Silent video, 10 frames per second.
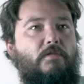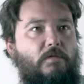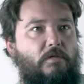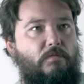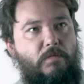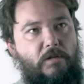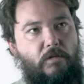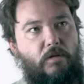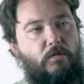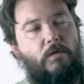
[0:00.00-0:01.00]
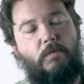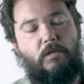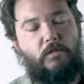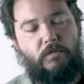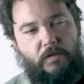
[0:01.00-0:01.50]
you it's only three, but you
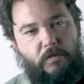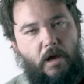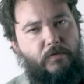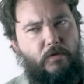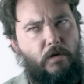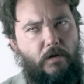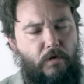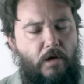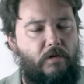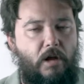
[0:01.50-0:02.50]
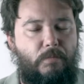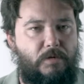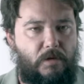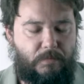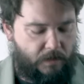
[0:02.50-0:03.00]
lose half your life rounded up or
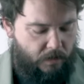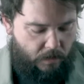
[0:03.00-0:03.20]
something.